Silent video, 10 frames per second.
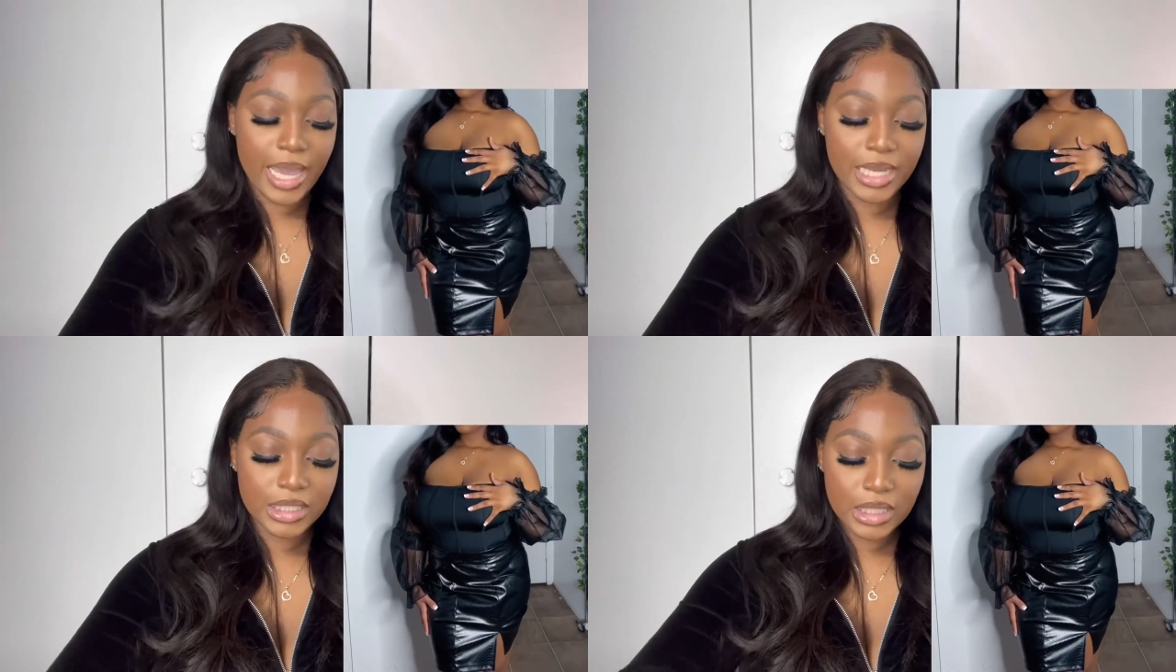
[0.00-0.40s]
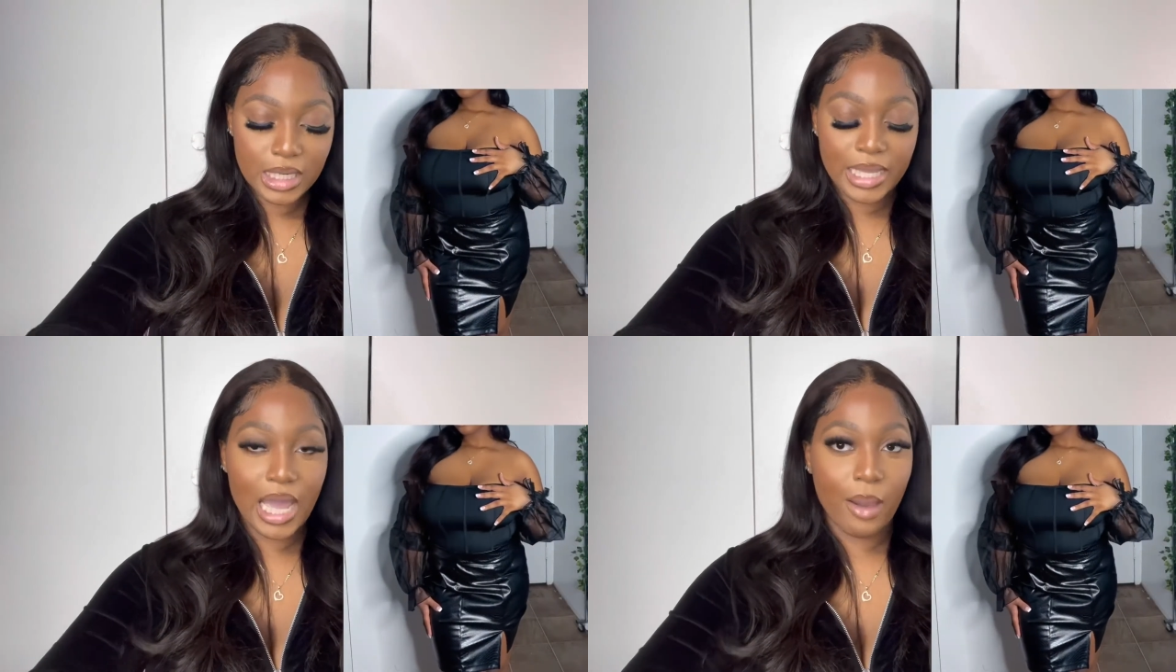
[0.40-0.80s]
I just didn't
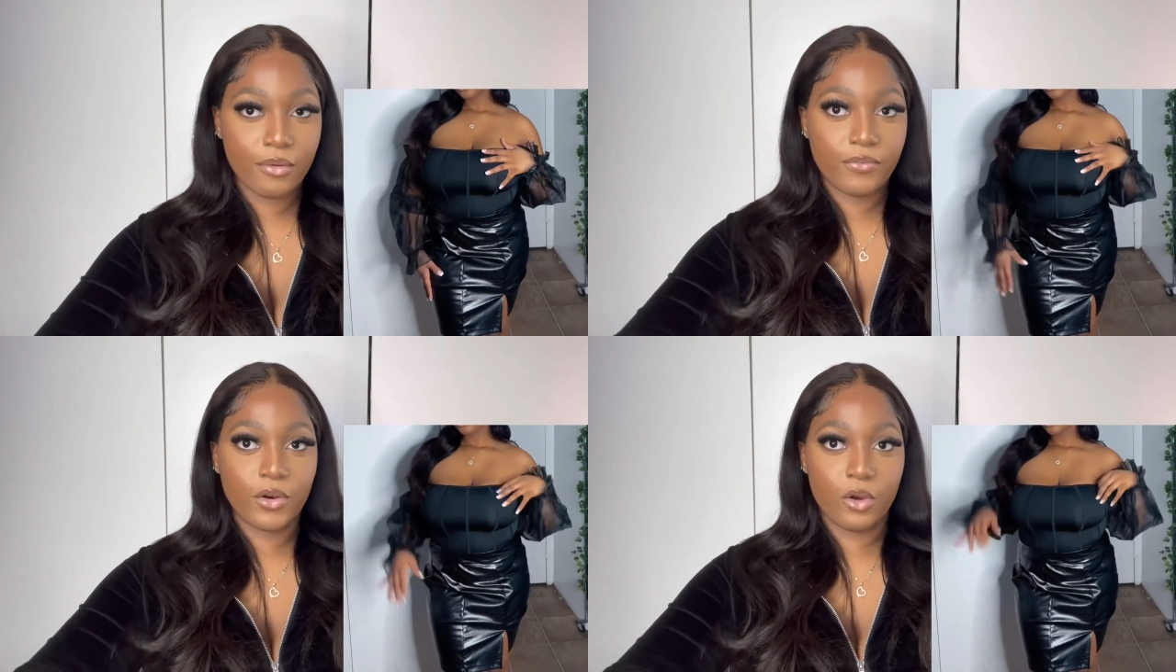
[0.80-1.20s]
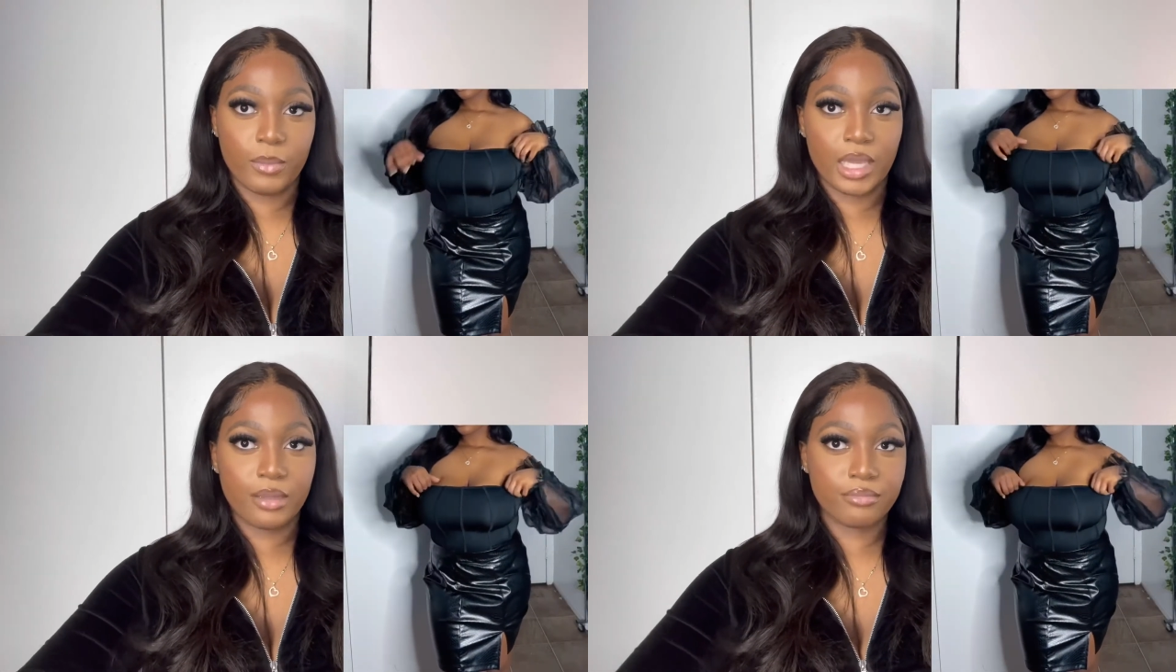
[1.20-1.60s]
like how it fit on
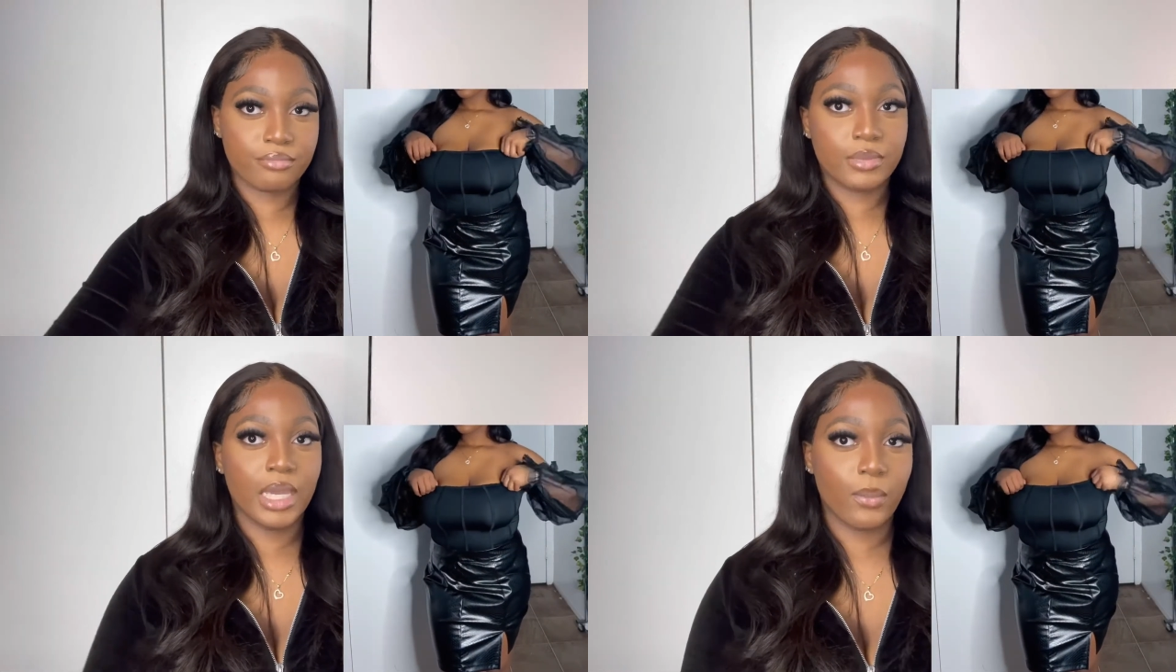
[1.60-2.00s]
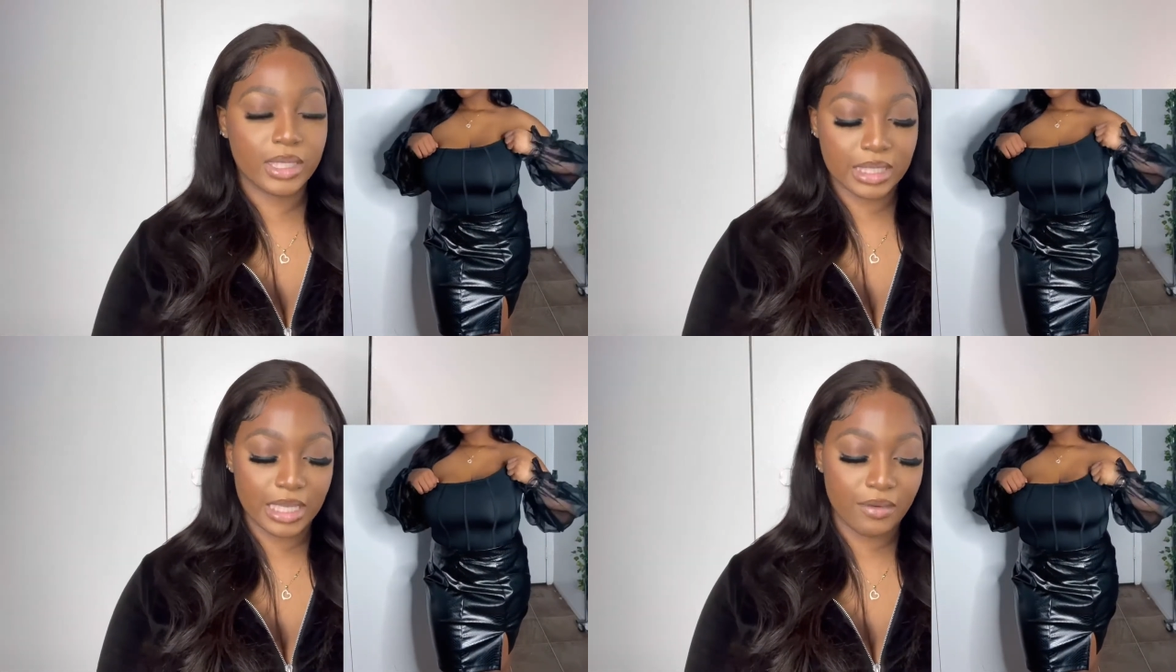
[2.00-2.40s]
me. It
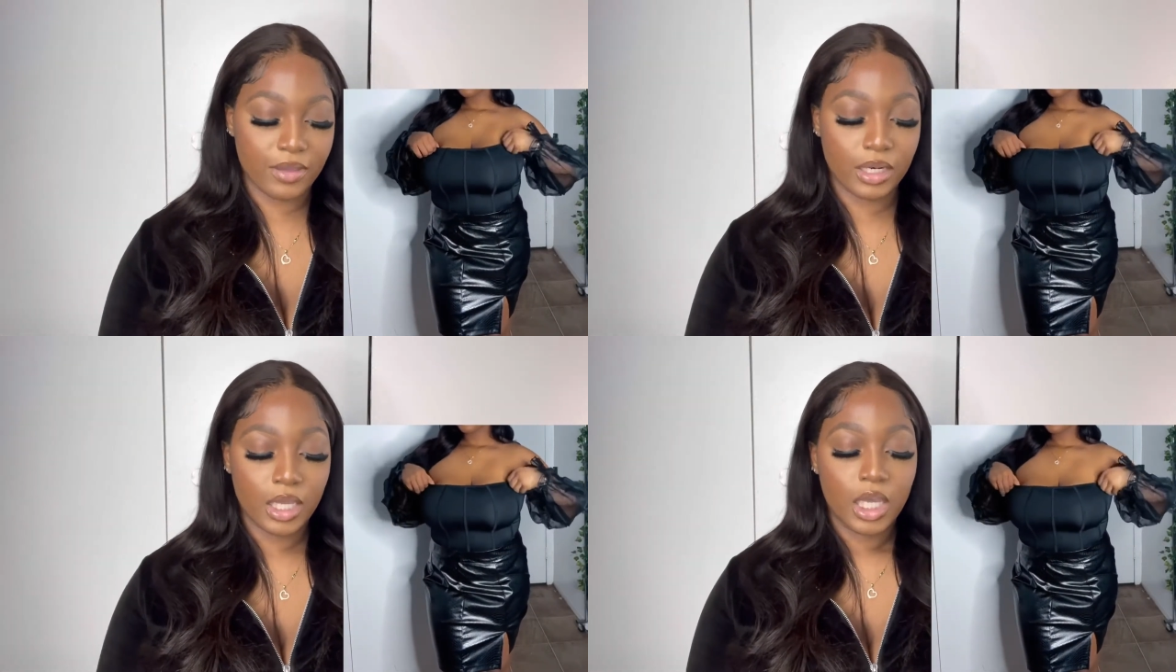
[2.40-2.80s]
wasn't given.